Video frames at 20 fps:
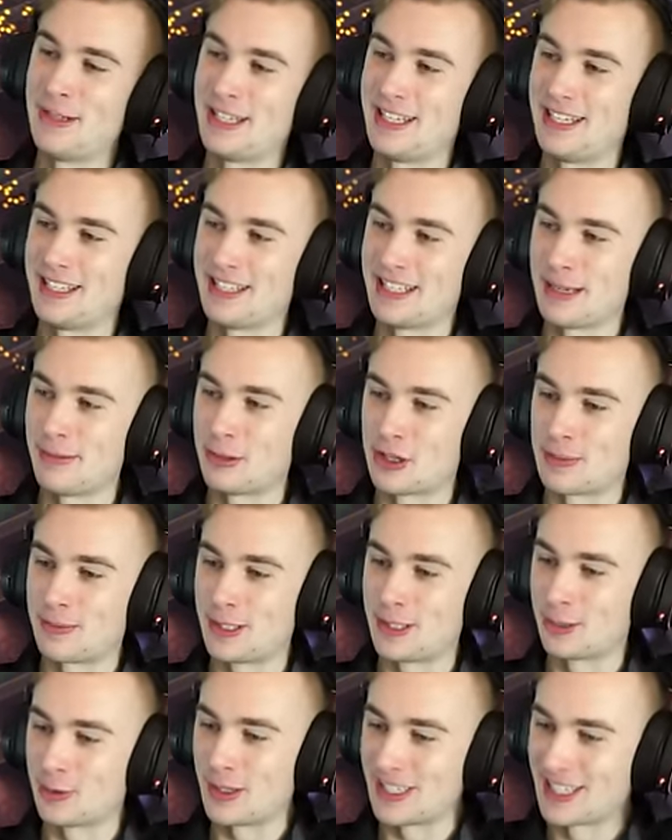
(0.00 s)
It's time to drop
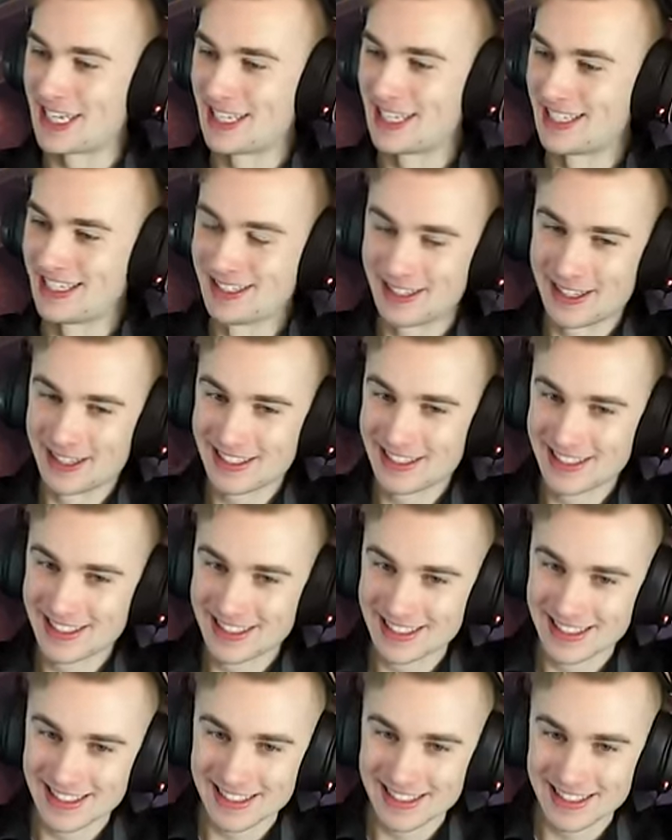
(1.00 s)
this quicksand.
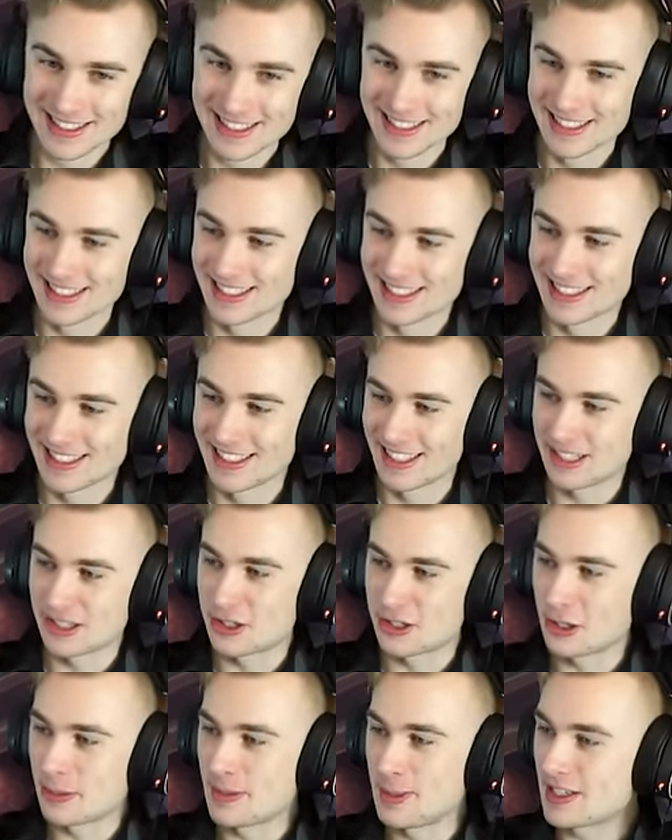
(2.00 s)
Let's
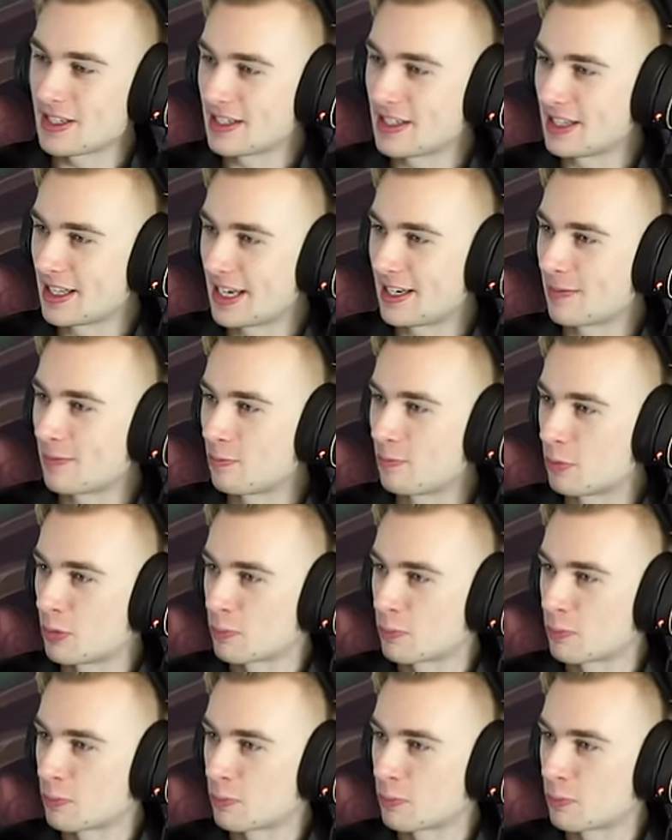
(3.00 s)
just hope he doesn't like